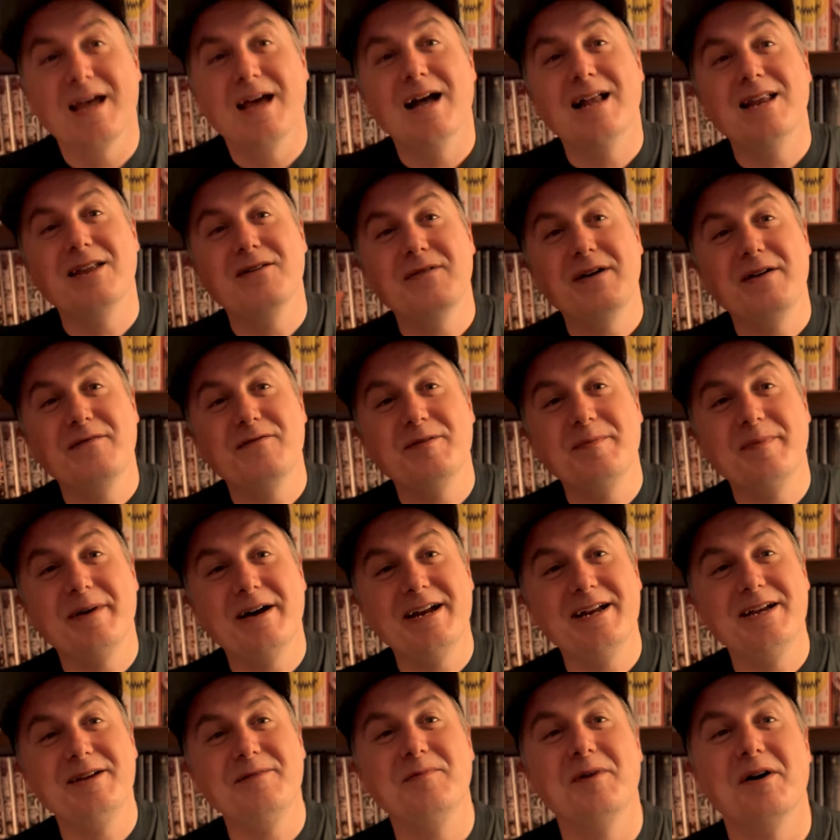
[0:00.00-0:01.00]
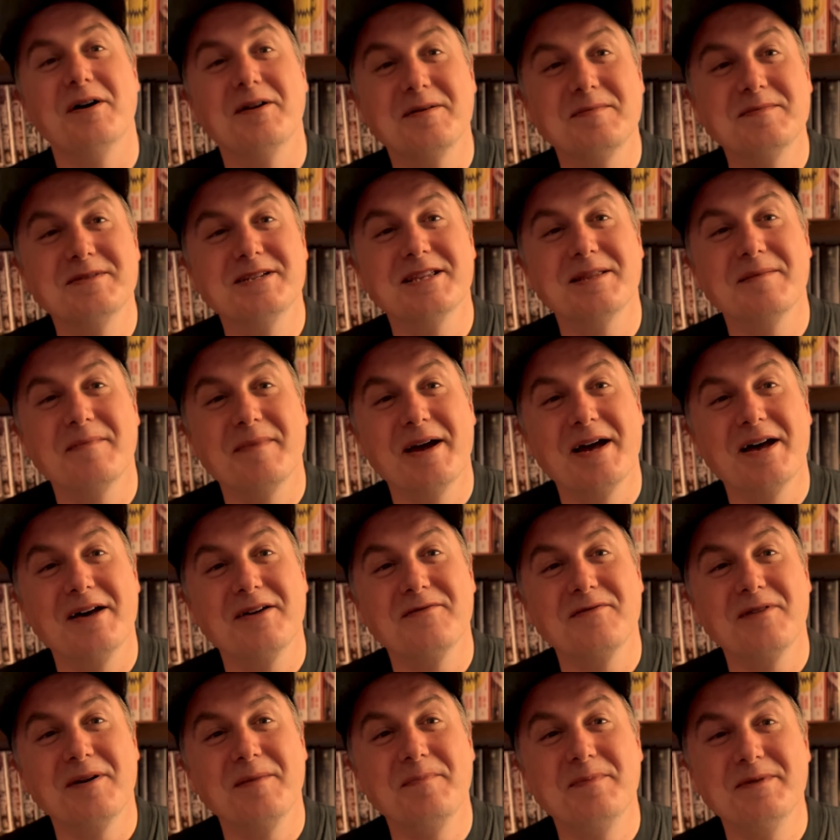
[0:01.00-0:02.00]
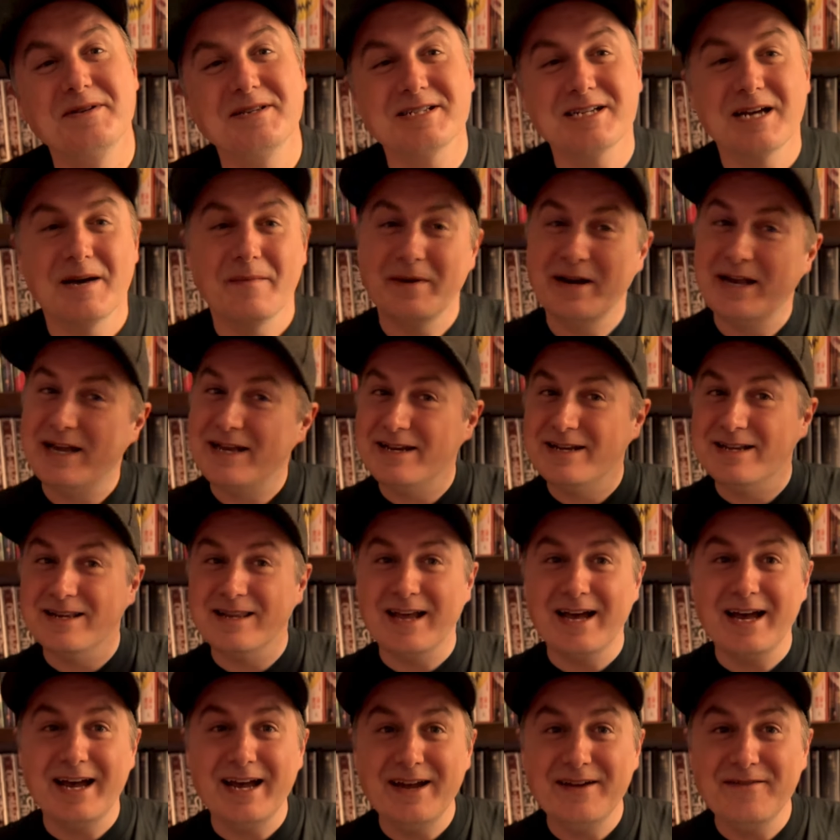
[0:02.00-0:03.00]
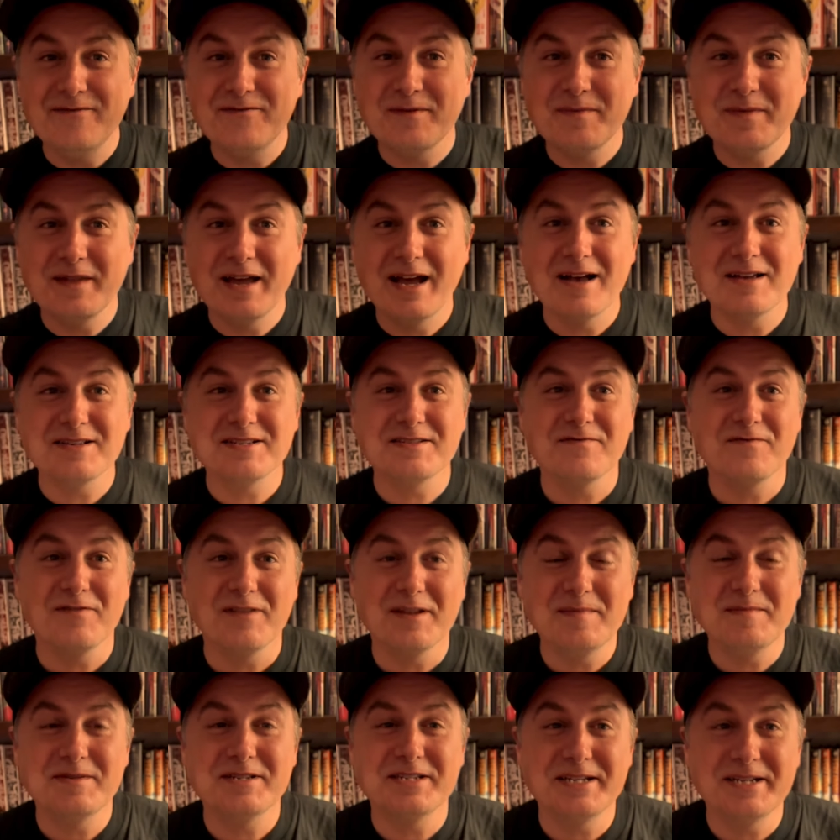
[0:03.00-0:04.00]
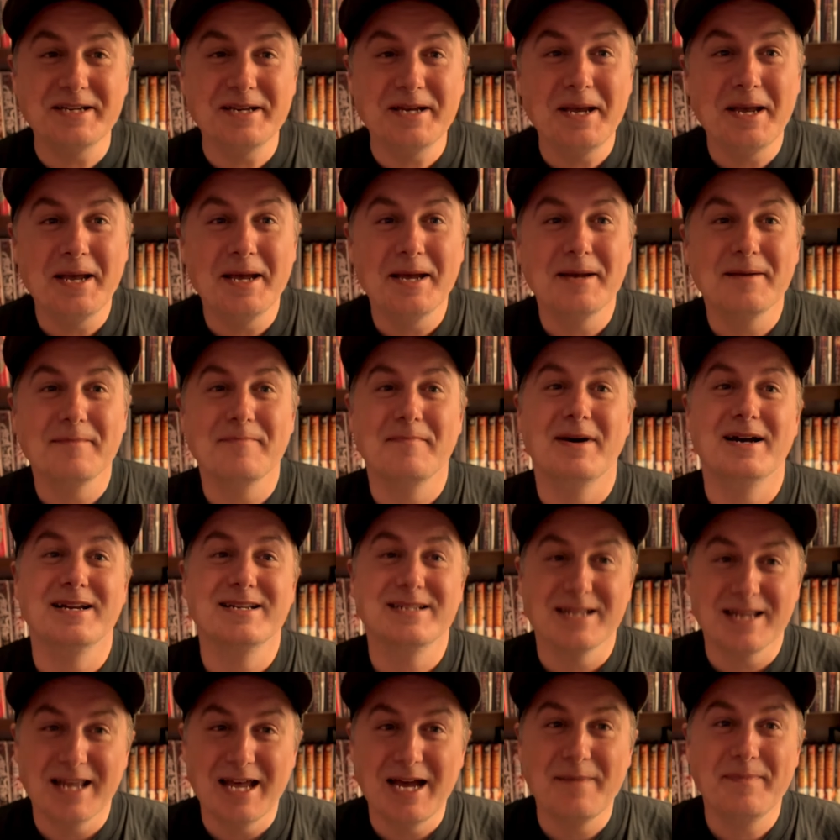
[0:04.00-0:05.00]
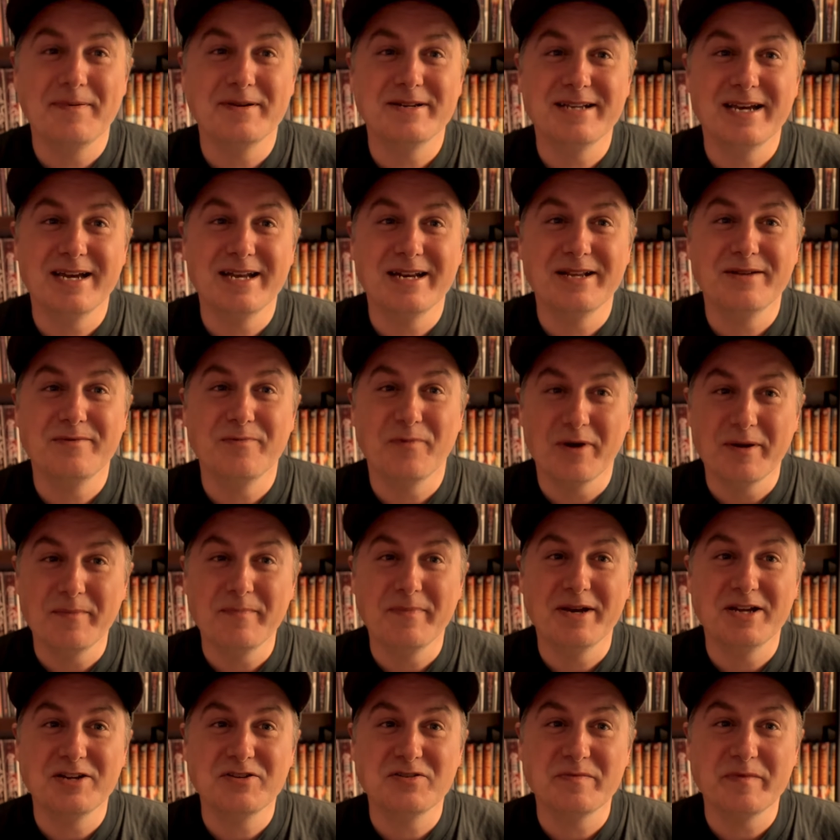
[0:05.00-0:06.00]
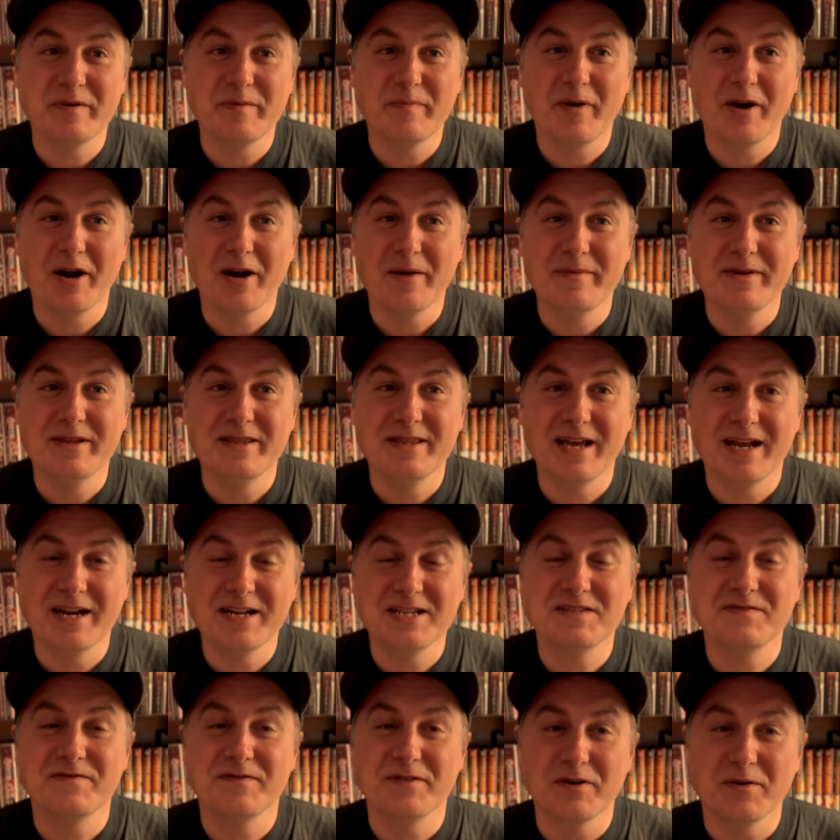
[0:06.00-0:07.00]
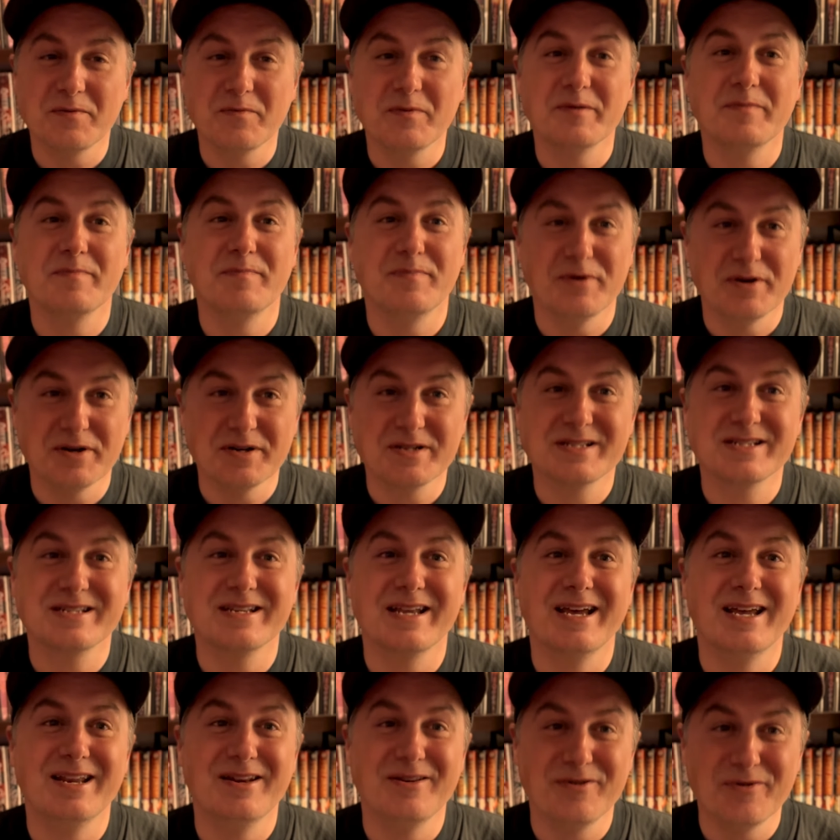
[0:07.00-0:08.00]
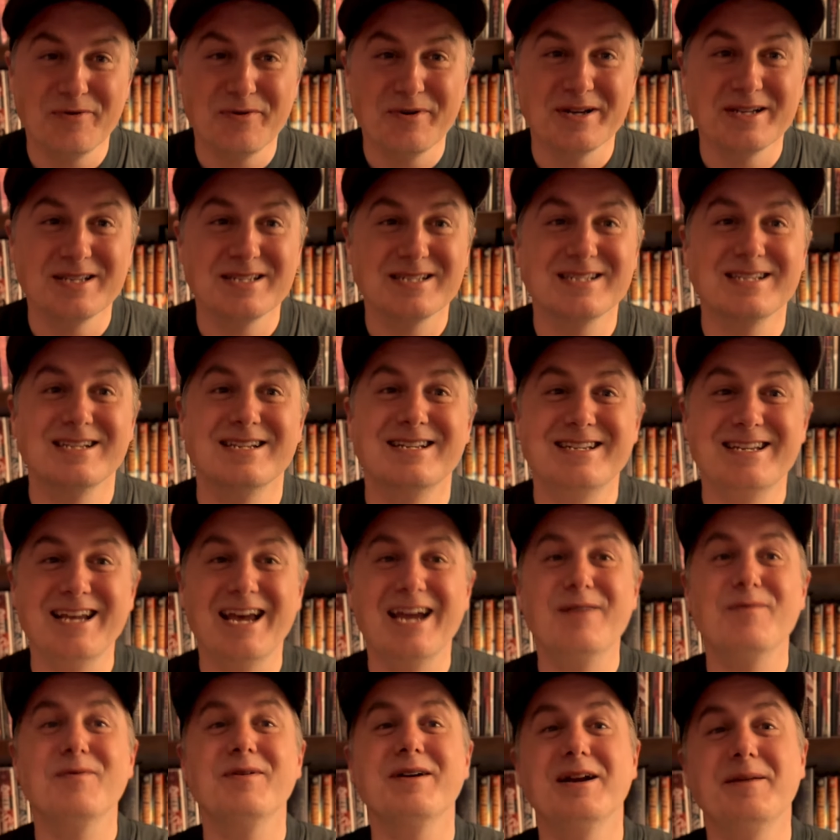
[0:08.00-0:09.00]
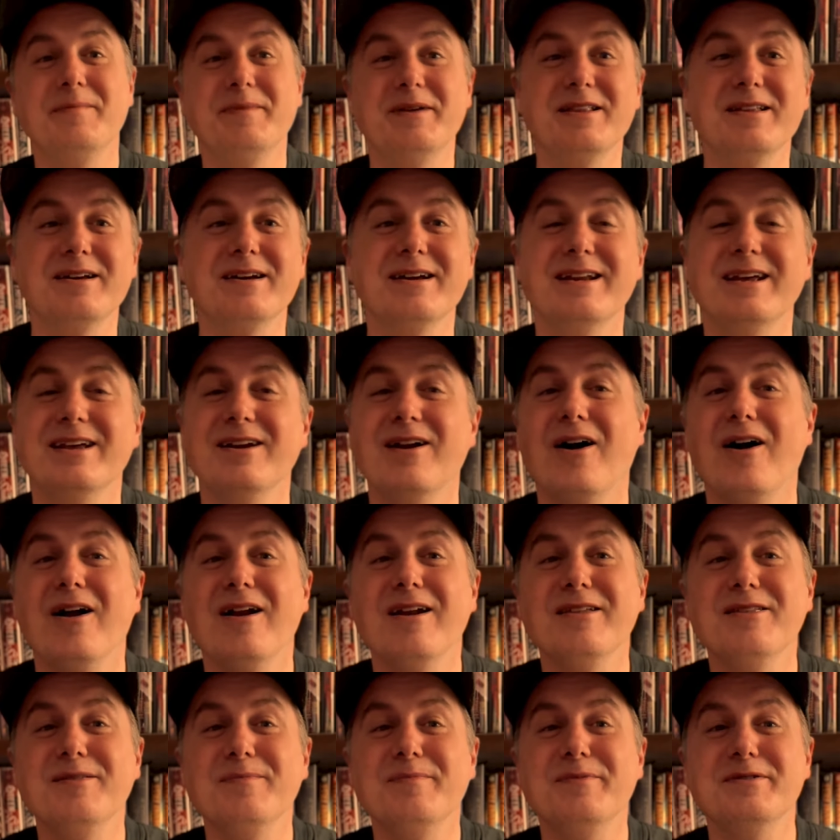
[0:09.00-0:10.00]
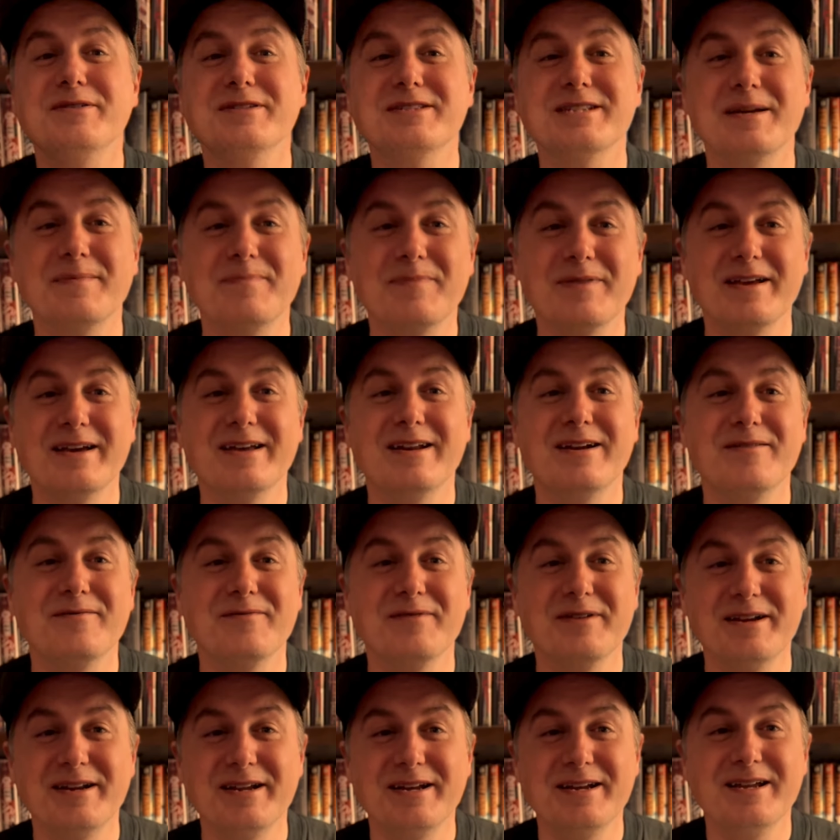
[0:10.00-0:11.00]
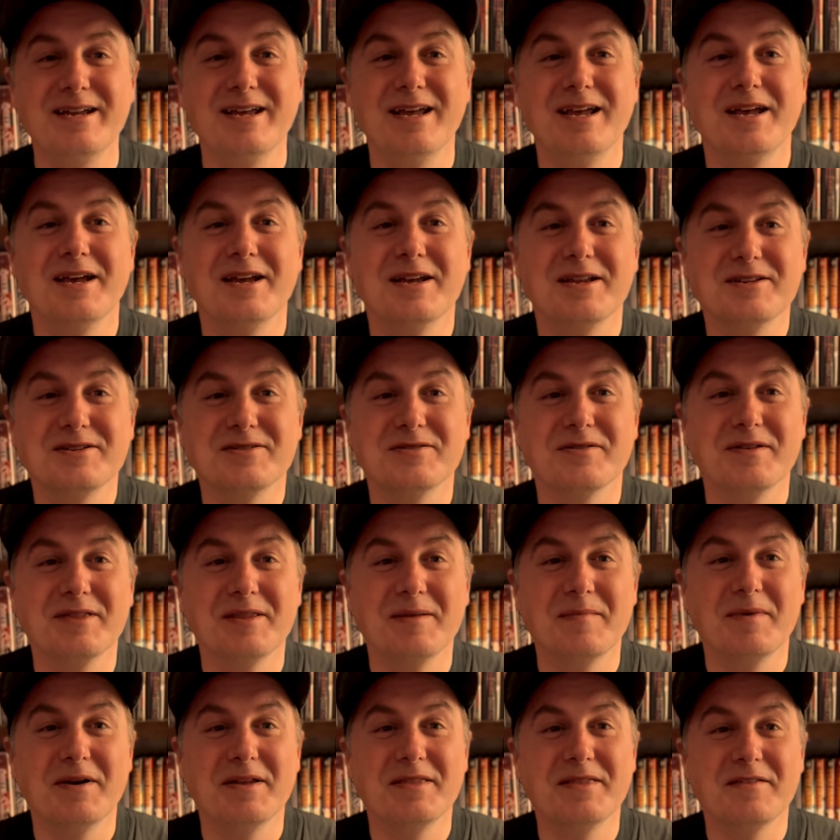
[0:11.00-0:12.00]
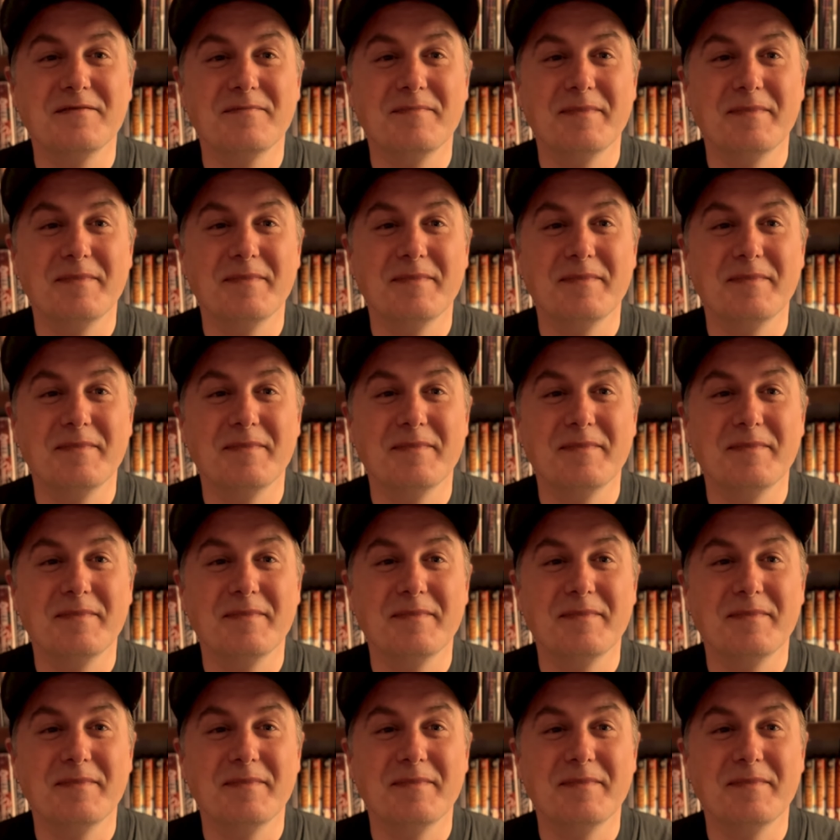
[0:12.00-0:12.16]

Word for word: Hello, everybody. Welcome to the Mild Rumpus, coming at you live from the House of Flimsy, my dilapidated one bedroom apartment that is filled with books and noise. Today, we're going to be looking at all of the books I plan on reading during the month of